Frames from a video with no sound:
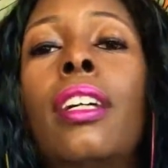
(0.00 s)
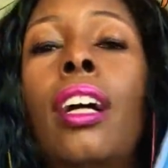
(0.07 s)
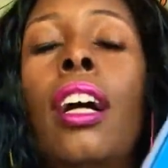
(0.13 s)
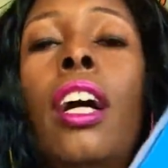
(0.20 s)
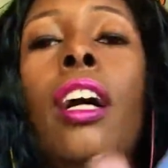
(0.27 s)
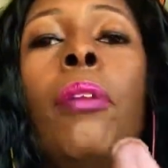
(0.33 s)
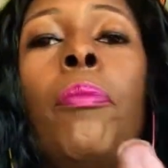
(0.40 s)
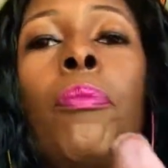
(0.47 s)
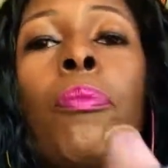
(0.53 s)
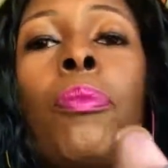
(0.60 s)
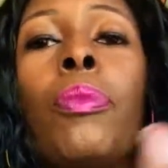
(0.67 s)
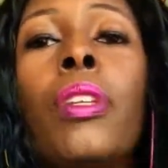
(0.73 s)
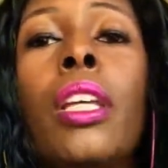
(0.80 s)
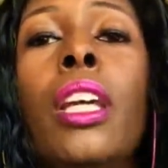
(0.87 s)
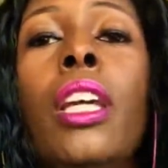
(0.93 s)

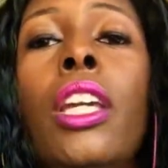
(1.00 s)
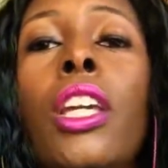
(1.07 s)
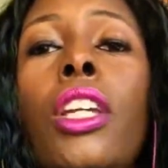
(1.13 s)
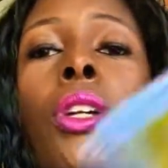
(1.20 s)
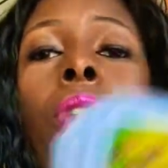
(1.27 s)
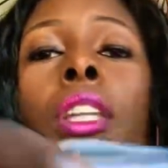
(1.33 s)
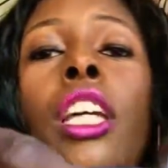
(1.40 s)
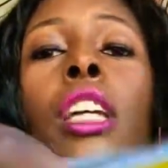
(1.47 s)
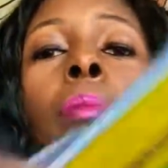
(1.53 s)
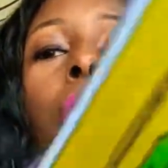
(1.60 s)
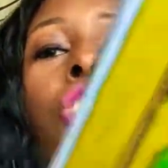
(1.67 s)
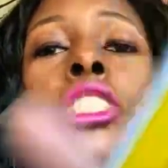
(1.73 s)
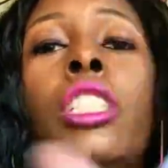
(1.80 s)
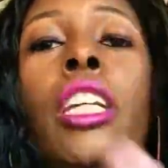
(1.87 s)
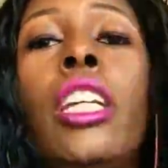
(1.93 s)
the
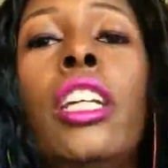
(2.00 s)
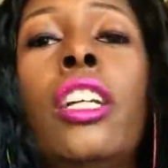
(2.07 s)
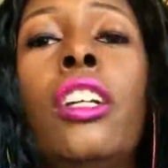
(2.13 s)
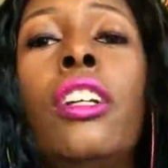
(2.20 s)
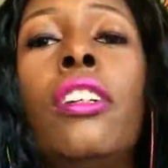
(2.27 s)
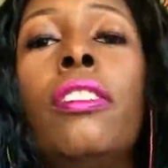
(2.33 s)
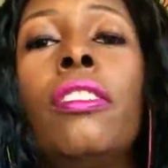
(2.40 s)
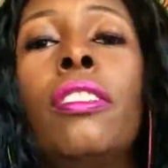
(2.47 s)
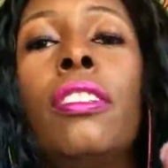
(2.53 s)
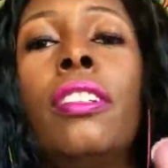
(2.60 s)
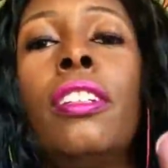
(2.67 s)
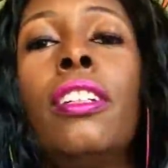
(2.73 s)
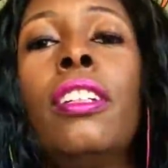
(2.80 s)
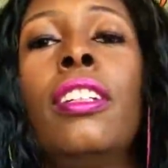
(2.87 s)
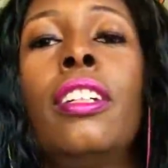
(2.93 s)
images here,
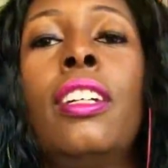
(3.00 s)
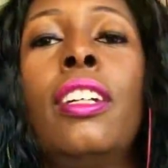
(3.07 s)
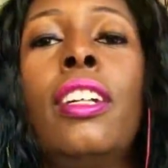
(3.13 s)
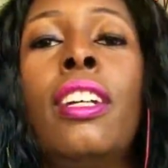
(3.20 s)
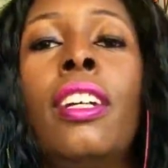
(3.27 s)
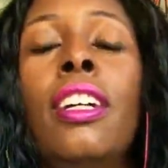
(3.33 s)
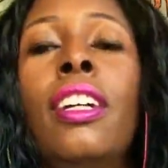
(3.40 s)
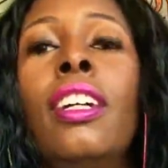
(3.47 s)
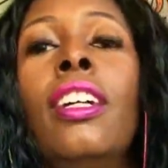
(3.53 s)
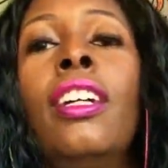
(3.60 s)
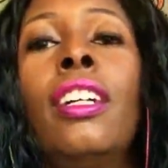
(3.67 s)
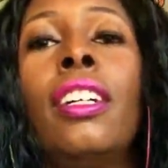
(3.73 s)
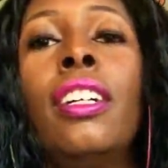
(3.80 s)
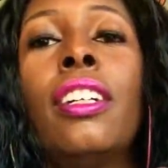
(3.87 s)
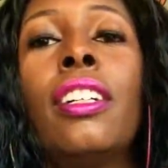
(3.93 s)
a
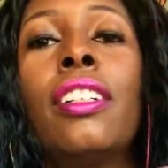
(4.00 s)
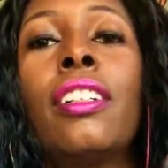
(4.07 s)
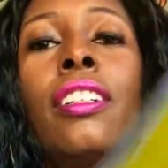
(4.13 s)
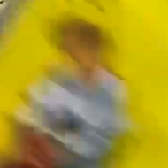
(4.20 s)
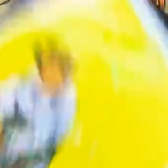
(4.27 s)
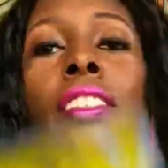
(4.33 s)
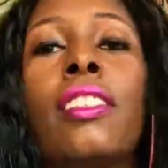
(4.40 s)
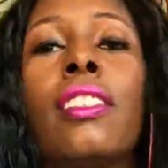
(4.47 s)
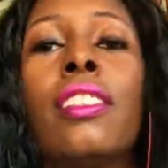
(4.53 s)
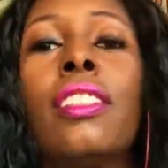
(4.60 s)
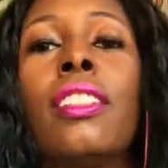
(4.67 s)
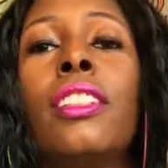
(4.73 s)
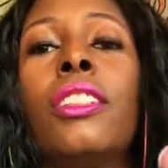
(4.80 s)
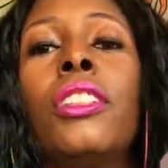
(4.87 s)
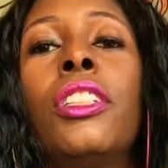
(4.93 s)

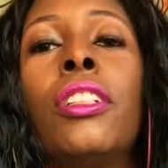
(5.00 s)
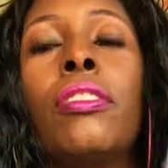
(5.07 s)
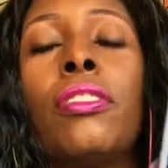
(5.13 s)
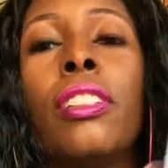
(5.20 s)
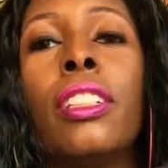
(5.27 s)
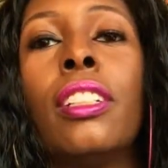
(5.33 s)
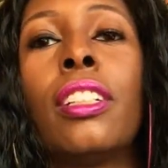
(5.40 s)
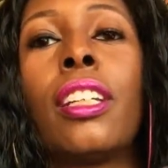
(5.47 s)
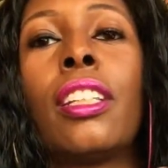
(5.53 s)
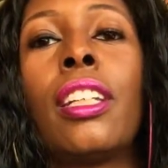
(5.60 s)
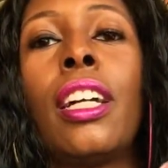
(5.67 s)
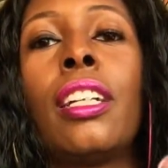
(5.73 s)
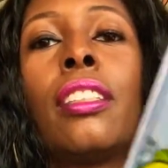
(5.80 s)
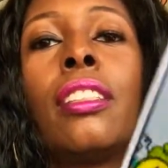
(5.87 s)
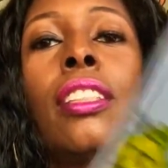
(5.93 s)
little different. Look at
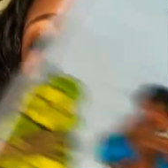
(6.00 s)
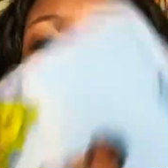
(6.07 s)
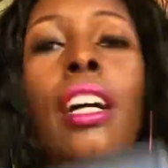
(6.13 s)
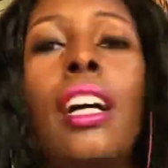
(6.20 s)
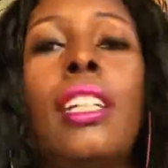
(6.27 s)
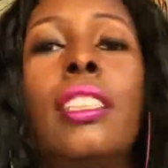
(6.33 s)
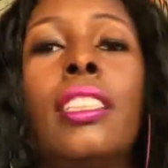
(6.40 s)
that. That guy is